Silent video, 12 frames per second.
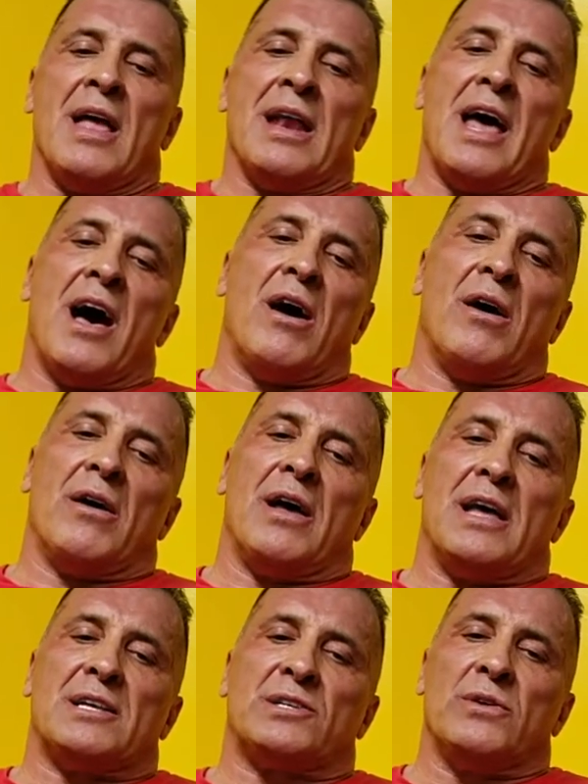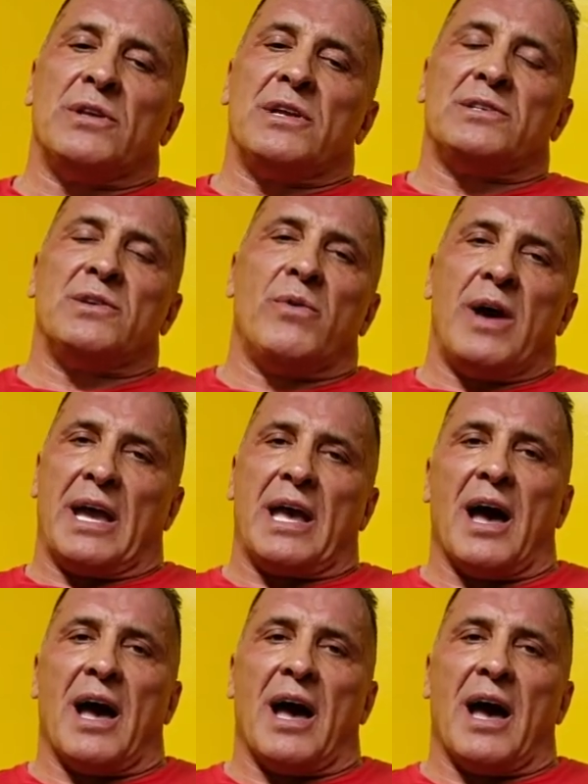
Now, as soon as you wake